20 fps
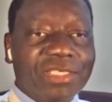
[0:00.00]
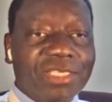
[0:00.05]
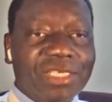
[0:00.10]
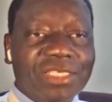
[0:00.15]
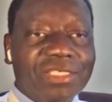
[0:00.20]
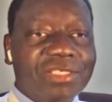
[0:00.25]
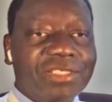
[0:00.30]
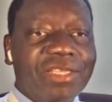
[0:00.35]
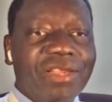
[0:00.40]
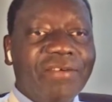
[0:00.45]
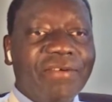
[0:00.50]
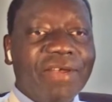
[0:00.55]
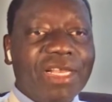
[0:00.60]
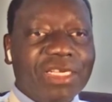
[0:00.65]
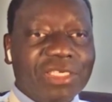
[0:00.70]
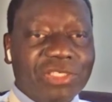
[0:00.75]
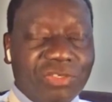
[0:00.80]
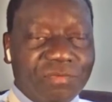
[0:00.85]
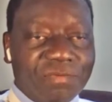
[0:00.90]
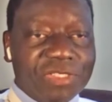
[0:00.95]
he is
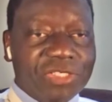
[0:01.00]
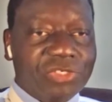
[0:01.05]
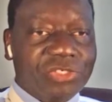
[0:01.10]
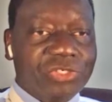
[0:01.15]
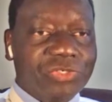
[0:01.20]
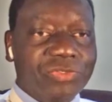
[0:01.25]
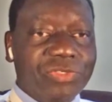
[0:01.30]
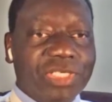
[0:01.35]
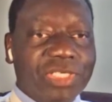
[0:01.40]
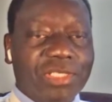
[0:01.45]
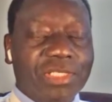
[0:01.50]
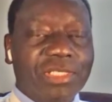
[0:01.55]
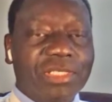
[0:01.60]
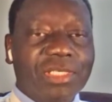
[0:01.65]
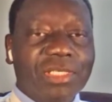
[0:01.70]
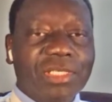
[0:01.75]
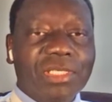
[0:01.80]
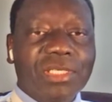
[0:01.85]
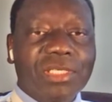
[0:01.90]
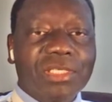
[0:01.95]
derelict of his duty
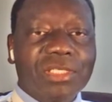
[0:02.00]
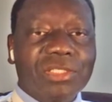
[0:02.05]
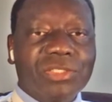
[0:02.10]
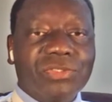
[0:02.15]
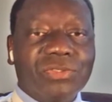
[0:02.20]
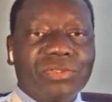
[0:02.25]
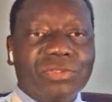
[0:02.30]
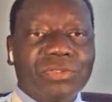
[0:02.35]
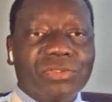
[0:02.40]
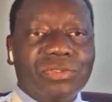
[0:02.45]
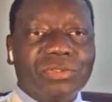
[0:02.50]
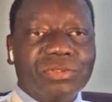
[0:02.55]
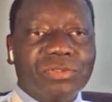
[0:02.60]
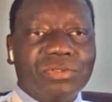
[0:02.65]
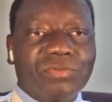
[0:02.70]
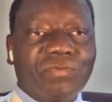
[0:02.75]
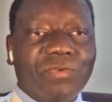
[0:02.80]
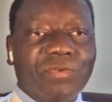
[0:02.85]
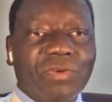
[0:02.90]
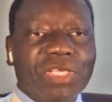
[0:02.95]

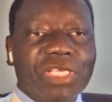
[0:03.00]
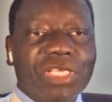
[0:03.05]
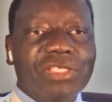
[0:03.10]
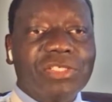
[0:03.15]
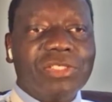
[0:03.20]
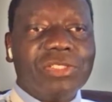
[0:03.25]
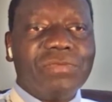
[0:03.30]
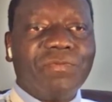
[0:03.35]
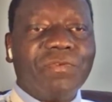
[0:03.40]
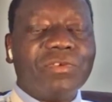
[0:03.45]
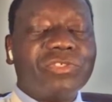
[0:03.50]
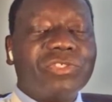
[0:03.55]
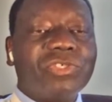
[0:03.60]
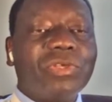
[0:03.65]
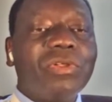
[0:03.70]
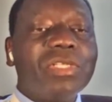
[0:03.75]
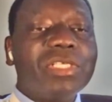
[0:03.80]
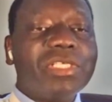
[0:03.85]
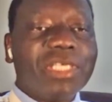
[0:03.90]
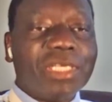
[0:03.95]
for
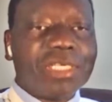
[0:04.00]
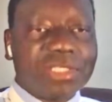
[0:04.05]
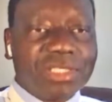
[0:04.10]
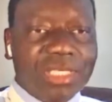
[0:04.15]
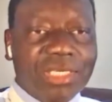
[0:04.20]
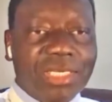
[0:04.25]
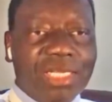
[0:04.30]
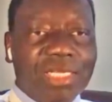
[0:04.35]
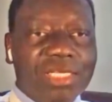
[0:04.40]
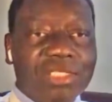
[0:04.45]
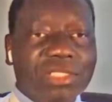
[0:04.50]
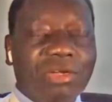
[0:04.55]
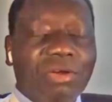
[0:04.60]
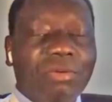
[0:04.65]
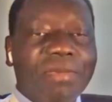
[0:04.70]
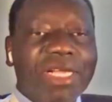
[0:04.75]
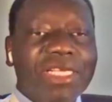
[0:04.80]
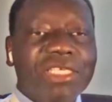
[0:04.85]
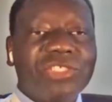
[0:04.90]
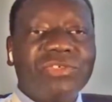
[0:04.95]
soldiers under his
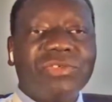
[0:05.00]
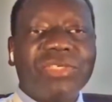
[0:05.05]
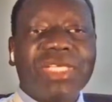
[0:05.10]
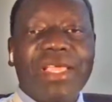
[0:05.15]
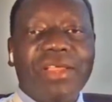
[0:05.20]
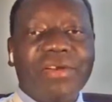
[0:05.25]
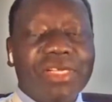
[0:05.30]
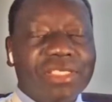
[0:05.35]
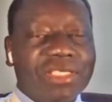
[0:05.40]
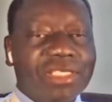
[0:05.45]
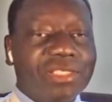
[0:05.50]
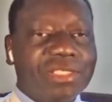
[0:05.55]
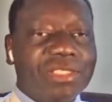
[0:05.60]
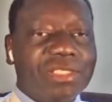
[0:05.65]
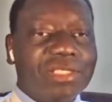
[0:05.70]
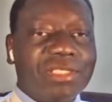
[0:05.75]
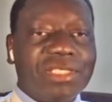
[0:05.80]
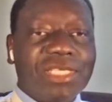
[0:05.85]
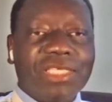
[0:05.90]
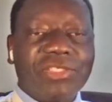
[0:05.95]
command to carry
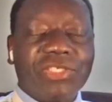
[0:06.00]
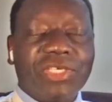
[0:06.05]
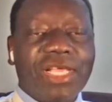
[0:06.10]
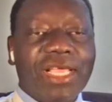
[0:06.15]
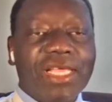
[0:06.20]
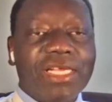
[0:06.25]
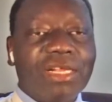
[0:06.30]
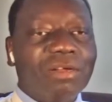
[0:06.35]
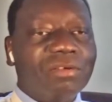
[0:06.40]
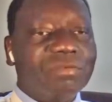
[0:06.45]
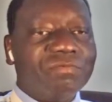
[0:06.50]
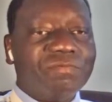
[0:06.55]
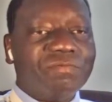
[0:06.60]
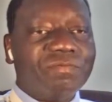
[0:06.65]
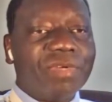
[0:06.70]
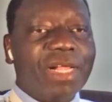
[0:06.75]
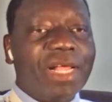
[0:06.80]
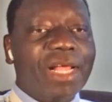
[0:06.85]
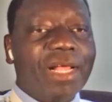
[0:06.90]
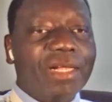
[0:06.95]
such kind of
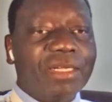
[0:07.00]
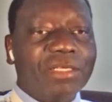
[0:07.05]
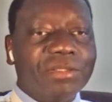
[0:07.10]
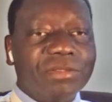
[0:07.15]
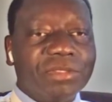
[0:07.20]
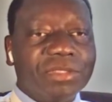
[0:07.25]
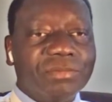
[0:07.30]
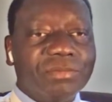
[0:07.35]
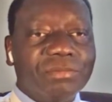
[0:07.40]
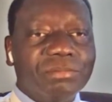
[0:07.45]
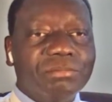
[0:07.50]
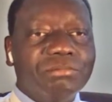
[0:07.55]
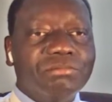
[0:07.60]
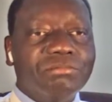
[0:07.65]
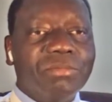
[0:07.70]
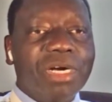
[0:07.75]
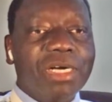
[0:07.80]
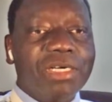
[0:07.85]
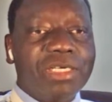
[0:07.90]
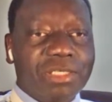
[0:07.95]

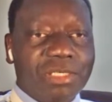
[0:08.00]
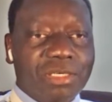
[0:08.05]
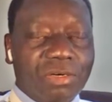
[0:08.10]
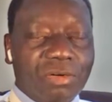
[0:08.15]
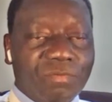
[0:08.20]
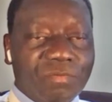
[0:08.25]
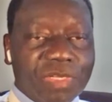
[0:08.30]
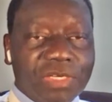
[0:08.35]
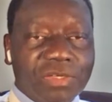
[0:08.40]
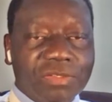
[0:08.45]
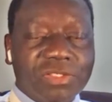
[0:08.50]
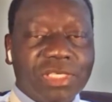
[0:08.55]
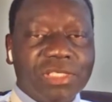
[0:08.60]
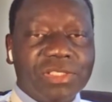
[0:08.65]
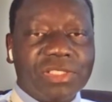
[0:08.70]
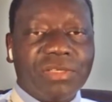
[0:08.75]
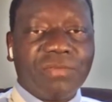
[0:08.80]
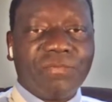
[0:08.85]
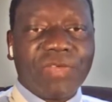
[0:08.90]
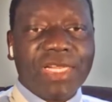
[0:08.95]
murder of
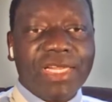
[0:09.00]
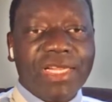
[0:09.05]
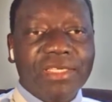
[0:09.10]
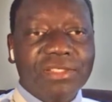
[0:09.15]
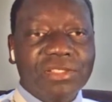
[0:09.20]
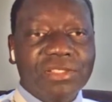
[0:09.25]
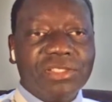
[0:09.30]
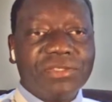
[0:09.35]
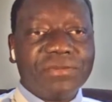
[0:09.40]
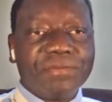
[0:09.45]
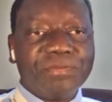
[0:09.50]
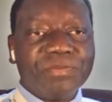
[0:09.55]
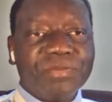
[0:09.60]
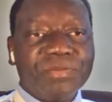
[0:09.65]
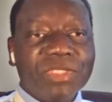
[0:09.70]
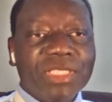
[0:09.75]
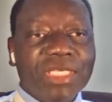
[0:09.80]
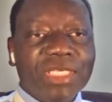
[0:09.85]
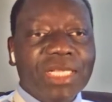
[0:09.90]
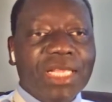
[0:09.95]
innocent civilians.
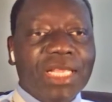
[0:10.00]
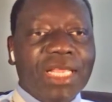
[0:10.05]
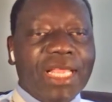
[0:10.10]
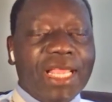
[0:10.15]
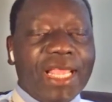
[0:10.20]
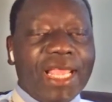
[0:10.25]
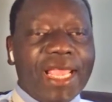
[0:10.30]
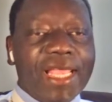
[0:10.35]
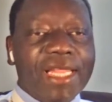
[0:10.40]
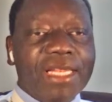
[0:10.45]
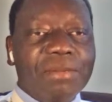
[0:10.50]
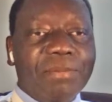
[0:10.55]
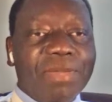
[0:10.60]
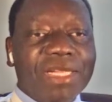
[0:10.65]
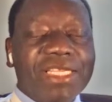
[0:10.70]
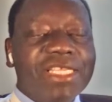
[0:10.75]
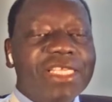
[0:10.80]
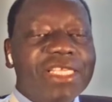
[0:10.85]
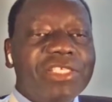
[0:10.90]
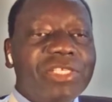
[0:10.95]

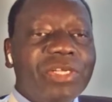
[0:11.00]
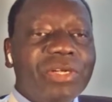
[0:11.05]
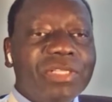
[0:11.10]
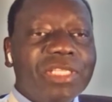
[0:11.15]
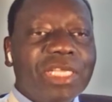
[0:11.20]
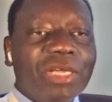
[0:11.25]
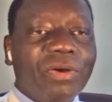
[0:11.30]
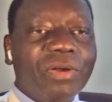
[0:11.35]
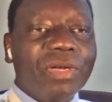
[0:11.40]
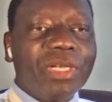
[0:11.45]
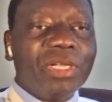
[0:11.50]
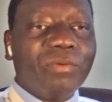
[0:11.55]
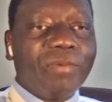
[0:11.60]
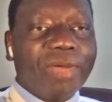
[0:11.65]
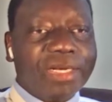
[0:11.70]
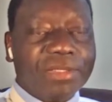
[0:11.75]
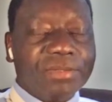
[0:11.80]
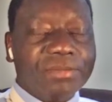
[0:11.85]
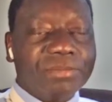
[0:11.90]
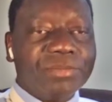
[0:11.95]
But he's not the only
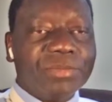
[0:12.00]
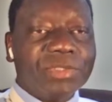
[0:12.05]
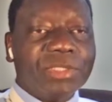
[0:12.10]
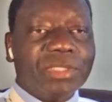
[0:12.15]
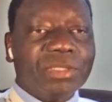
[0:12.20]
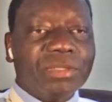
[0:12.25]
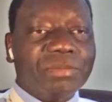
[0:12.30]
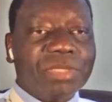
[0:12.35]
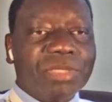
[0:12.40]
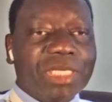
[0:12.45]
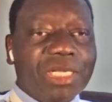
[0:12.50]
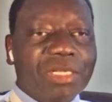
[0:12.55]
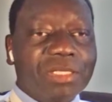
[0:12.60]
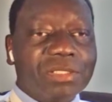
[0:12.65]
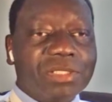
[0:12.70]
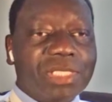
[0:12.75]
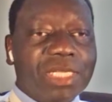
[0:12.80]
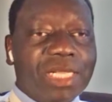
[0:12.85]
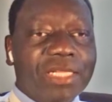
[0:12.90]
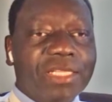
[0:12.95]
one,
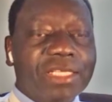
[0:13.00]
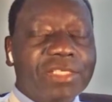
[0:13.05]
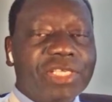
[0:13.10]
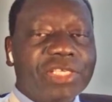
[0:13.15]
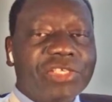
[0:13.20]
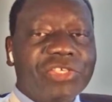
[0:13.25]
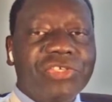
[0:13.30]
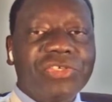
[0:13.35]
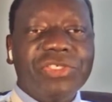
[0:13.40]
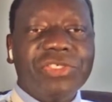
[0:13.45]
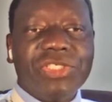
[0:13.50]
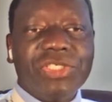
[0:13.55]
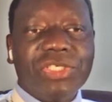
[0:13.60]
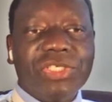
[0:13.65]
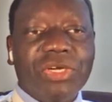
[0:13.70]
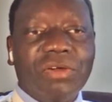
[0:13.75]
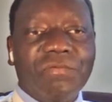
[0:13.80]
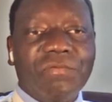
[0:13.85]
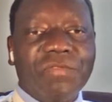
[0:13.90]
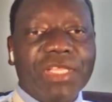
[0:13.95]
because the
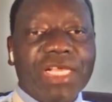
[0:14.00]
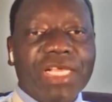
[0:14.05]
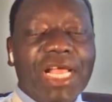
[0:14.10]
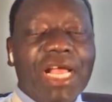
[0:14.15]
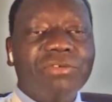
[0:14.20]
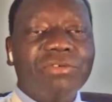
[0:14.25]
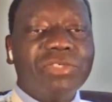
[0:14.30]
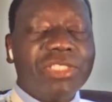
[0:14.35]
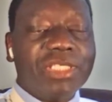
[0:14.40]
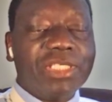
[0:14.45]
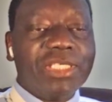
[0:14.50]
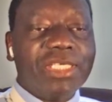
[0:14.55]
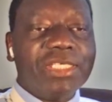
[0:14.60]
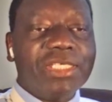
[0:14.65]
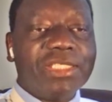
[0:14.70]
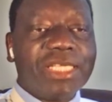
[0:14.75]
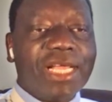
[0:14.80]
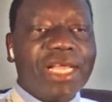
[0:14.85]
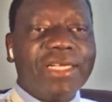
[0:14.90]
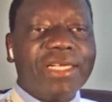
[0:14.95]
security of the county
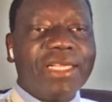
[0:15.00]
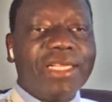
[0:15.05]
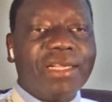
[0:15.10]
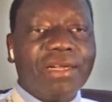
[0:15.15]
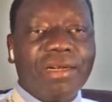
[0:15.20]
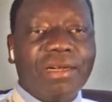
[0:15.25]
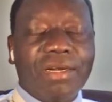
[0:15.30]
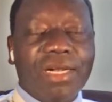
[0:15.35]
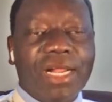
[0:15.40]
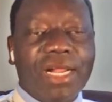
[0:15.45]
is under